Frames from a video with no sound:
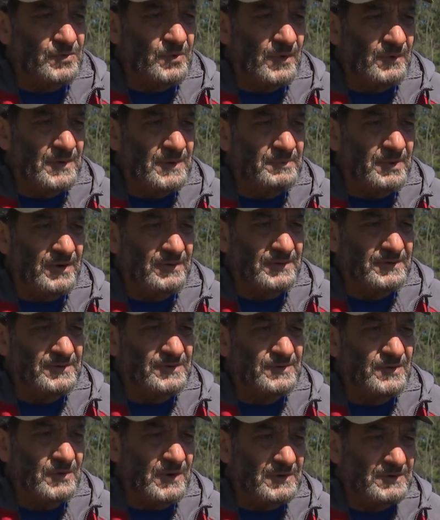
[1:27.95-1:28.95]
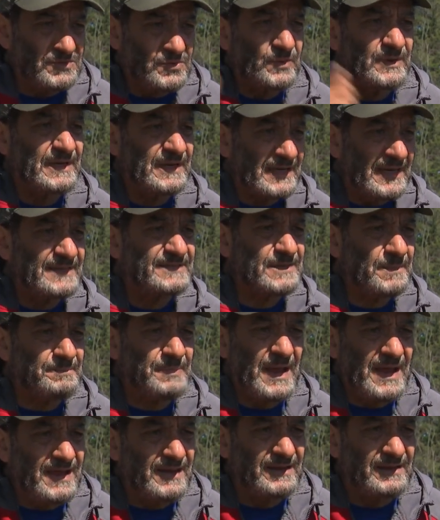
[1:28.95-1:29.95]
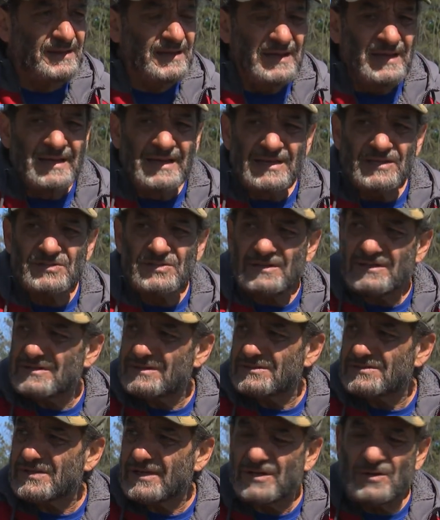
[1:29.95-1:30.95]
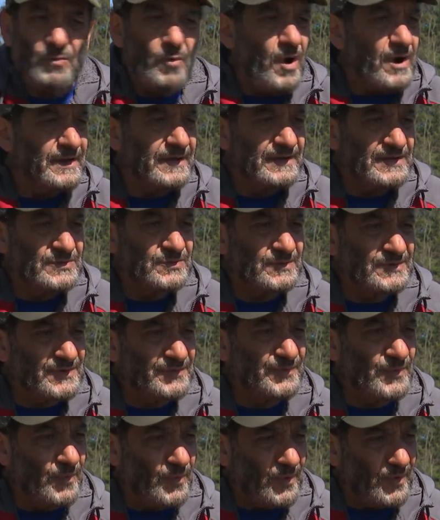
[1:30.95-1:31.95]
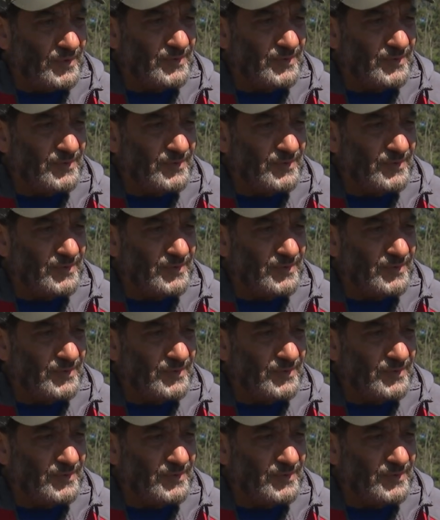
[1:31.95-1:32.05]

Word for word: Don't worry about it. You know, so he ends up paying. It's like, it's like you're walking into a different